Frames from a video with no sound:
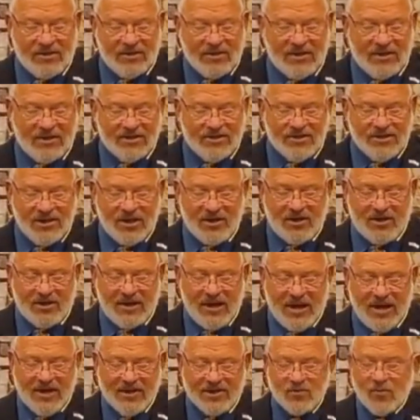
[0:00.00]

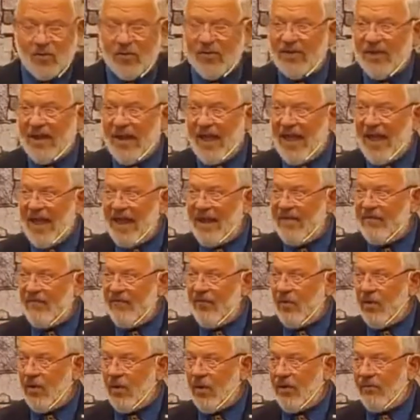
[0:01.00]
staircase with a
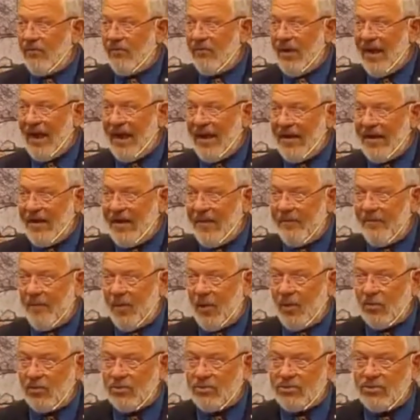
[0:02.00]
handful of lightning
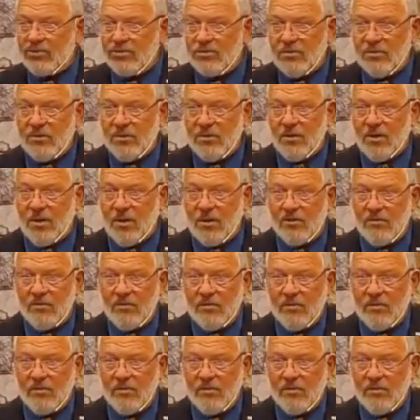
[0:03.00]
bolts, you know.